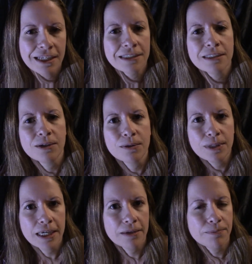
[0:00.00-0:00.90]
So
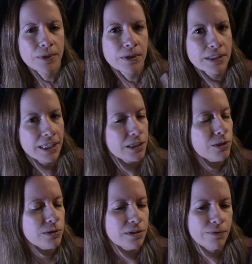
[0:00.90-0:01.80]
um, you can take
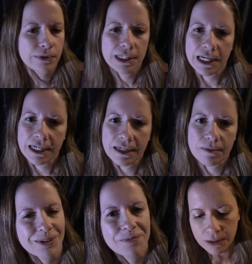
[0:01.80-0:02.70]
notes if you'd like.
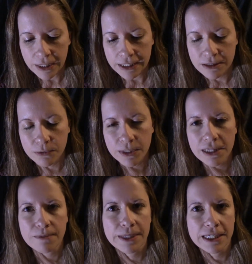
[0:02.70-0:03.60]
Okay, so one of
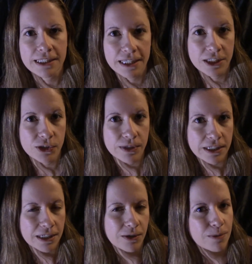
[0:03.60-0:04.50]
the biggest things you need
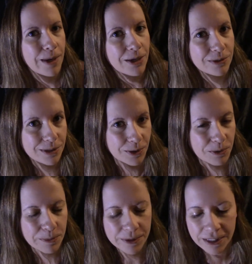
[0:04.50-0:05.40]
to know about
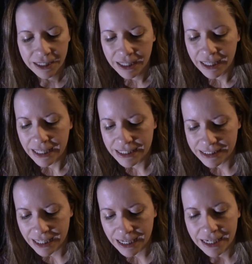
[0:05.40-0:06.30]
soap is
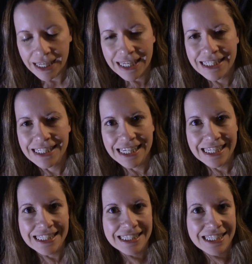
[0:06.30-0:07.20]
that it
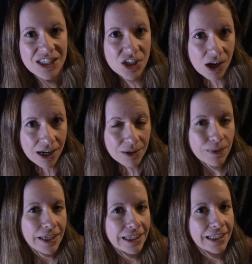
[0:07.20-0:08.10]
is not
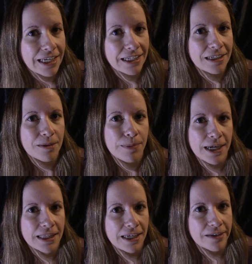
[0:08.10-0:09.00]
regulated
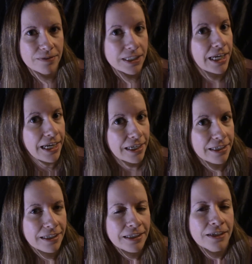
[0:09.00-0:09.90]
by the FDA.
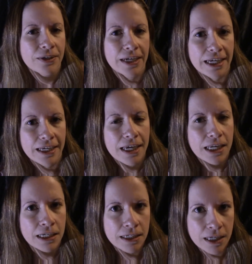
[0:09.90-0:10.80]
Okay,
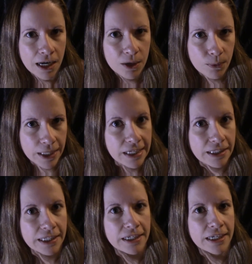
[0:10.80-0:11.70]
not
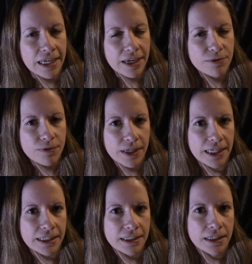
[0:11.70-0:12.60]
regulated if
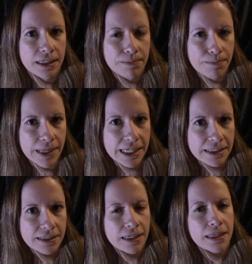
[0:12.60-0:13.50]
it
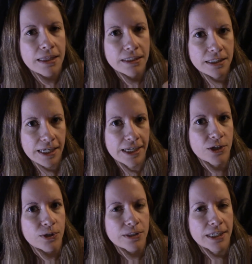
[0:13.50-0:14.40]
meets the
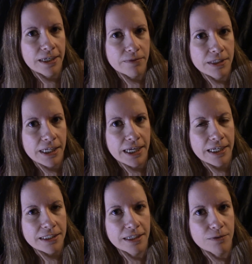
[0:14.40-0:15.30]
standards that FDA
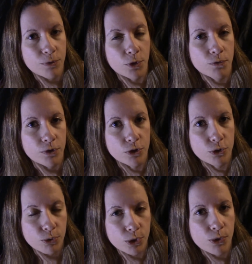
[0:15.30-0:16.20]
has set forth for
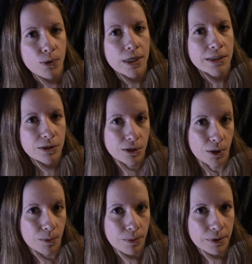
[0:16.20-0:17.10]
true
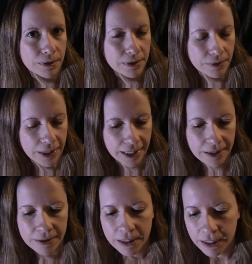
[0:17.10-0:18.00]
soap. Okay,
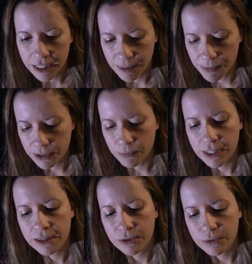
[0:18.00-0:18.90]
I'm going to
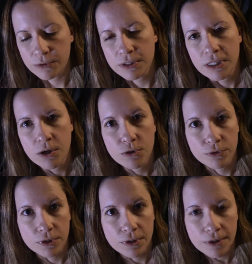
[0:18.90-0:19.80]
read those
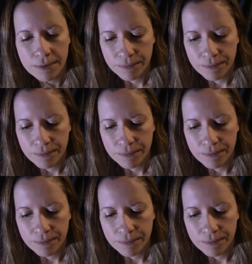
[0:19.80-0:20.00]
over.